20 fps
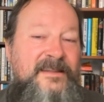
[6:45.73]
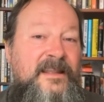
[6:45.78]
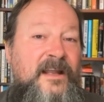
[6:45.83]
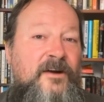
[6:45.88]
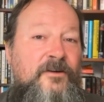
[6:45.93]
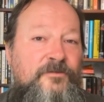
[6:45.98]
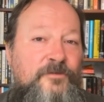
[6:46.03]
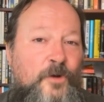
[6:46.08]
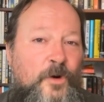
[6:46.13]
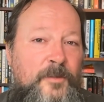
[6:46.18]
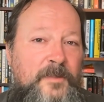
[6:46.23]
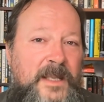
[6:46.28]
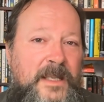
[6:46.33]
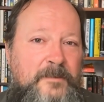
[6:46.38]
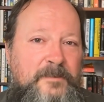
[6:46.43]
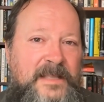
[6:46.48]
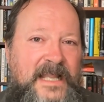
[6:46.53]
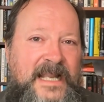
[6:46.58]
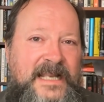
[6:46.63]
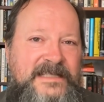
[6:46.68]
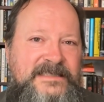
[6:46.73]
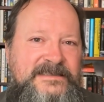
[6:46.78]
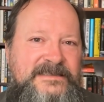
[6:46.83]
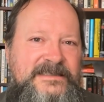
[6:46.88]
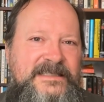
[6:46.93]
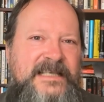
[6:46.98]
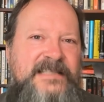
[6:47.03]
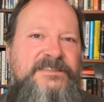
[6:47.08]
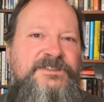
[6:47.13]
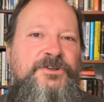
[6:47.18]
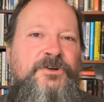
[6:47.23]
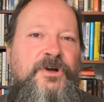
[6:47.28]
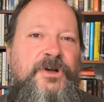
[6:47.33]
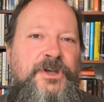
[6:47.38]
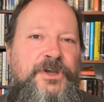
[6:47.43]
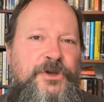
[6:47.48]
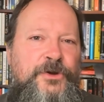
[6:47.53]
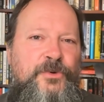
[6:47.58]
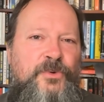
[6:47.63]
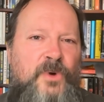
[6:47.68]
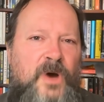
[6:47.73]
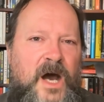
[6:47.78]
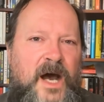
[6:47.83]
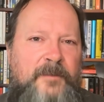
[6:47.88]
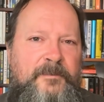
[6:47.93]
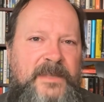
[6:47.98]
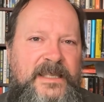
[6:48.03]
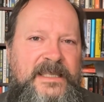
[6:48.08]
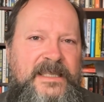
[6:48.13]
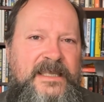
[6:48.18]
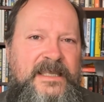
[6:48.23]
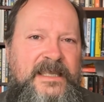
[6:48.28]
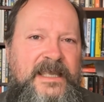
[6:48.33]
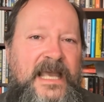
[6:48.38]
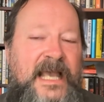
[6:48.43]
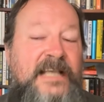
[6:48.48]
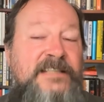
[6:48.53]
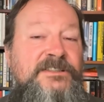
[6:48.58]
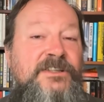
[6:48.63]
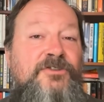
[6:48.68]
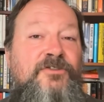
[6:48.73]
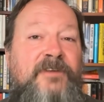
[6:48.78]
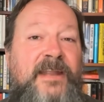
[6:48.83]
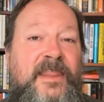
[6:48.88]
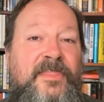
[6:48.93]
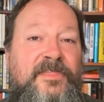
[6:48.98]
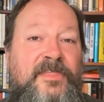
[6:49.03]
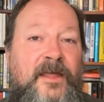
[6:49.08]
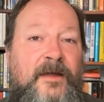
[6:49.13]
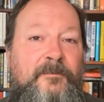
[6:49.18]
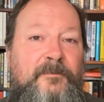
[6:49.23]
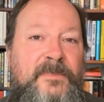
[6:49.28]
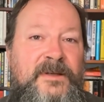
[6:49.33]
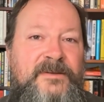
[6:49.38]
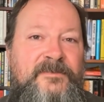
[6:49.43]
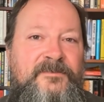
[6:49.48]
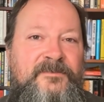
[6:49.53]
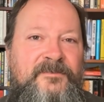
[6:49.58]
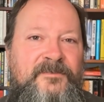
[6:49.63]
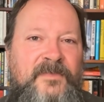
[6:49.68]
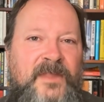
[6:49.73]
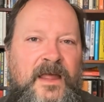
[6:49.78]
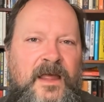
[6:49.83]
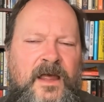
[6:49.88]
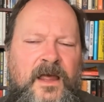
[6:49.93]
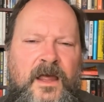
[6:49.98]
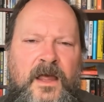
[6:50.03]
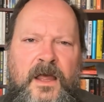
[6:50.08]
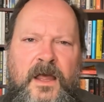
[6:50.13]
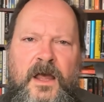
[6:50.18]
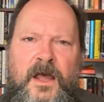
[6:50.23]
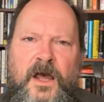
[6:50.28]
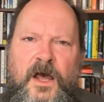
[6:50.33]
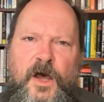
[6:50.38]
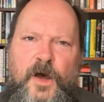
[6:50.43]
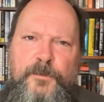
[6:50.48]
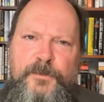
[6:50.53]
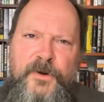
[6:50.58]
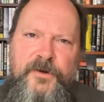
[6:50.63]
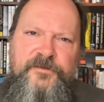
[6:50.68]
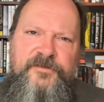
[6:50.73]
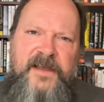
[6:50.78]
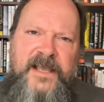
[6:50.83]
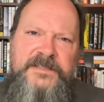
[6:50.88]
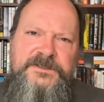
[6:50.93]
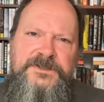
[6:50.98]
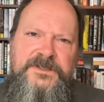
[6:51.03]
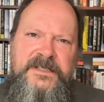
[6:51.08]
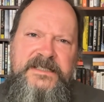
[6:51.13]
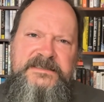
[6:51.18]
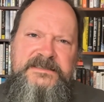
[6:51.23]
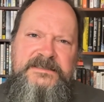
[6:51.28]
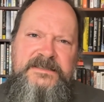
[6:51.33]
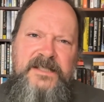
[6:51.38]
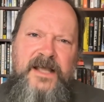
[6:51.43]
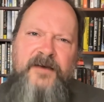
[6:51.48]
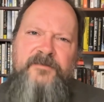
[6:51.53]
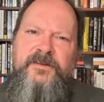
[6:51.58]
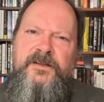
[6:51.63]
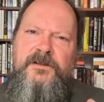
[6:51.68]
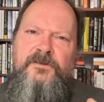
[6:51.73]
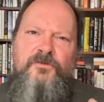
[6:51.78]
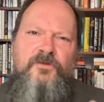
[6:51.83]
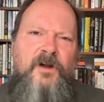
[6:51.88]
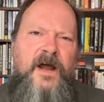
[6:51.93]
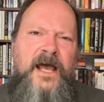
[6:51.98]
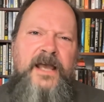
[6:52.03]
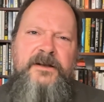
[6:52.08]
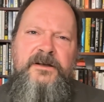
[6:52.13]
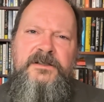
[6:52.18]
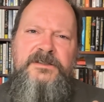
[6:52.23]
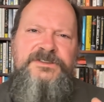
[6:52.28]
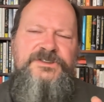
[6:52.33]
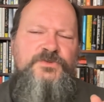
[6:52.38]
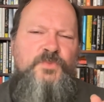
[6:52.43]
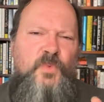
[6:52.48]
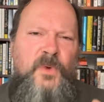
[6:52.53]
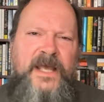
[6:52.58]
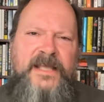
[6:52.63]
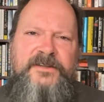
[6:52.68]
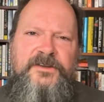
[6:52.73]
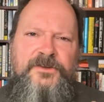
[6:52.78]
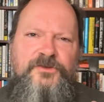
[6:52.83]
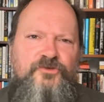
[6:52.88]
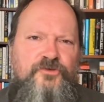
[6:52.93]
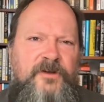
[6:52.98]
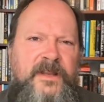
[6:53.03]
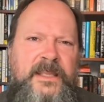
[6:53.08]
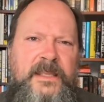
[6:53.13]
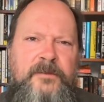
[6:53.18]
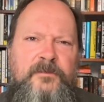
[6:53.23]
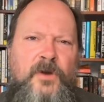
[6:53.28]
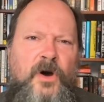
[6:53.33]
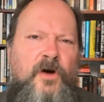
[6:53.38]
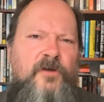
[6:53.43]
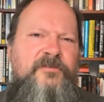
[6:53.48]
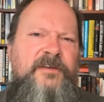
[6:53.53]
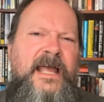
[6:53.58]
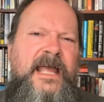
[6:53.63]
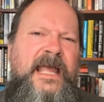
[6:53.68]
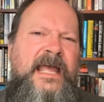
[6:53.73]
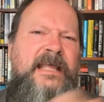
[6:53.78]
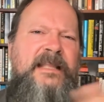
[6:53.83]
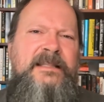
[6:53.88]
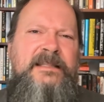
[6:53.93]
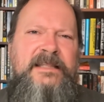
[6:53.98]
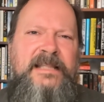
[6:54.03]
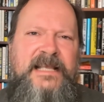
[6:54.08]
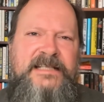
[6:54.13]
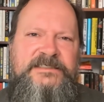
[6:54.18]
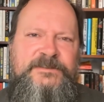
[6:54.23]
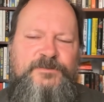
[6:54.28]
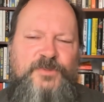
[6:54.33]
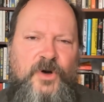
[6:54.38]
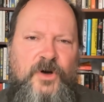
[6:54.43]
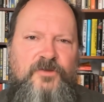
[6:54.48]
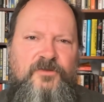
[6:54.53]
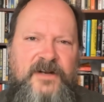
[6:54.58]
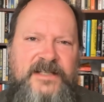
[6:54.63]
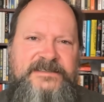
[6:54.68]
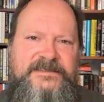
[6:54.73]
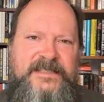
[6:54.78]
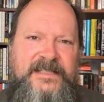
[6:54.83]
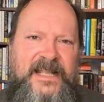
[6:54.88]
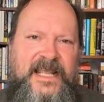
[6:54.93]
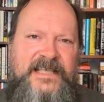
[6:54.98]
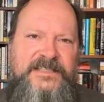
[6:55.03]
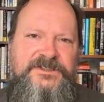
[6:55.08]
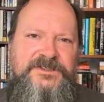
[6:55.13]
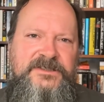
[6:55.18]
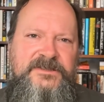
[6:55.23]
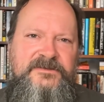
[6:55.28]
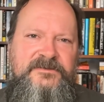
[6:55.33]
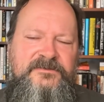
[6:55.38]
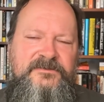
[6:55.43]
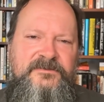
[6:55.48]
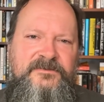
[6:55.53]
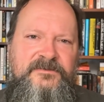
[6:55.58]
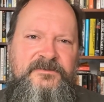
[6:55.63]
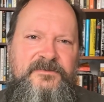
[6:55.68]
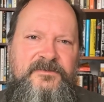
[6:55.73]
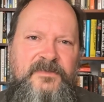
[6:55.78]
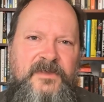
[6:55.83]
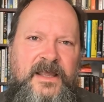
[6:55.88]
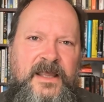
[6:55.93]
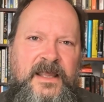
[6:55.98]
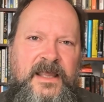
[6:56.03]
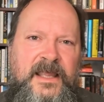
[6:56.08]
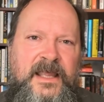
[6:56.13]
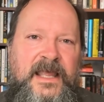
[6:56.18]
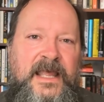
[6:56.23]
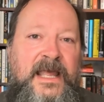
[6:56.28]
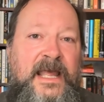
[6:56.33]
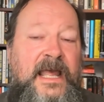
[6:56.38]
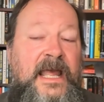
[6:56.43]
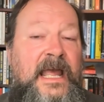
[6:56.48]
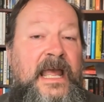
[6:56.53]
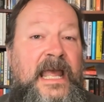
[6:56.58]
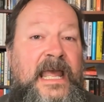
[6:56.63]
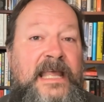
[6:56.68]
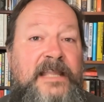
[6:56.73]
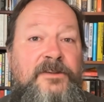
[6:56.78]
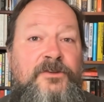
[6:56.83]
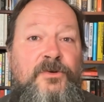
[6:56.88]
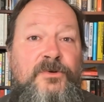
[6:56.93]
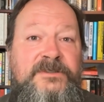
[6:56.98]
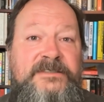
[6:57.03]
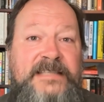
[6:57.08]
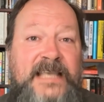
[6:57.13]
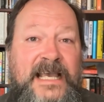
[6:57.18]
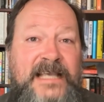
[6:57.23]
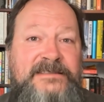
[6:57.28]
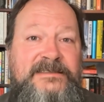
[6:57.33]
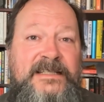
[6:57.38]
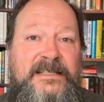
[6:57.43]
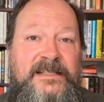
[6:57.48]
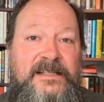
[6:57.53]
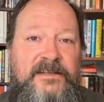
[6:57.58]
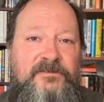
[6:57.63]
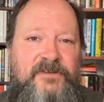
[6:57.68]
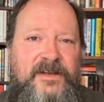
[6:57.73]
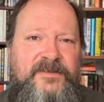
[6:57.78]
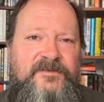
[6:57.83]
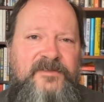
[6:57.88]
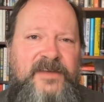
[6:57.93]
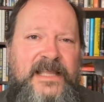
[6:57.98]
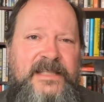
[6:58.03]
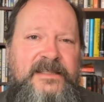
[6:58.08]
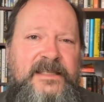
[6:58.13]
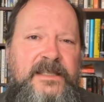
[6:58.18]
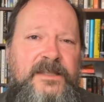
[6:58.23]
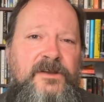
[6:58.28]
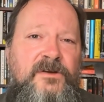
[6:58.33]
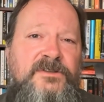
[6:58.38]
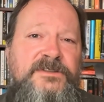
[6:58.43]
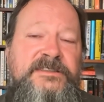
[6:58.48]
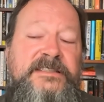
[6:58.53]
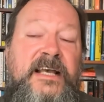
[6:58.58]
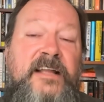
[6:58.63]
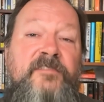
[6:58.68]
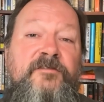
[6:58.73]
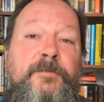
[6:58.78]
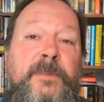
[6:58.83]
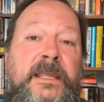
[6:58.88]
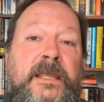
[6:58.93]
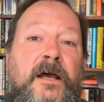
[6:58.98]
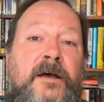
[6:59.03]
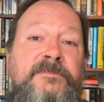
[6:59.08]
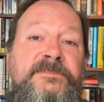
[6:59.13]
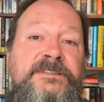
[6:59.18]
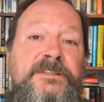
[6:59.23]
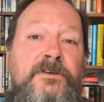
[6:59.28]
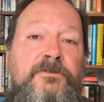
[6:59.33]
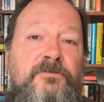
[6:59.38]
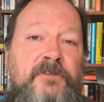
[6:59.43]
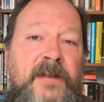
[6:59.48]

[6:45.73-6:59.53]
Terraforming planets is your new hobby as a green thumb. A perfectionist novel writer's wet dream of endless procrastination. Enthusiastically reinventing yourself becomes the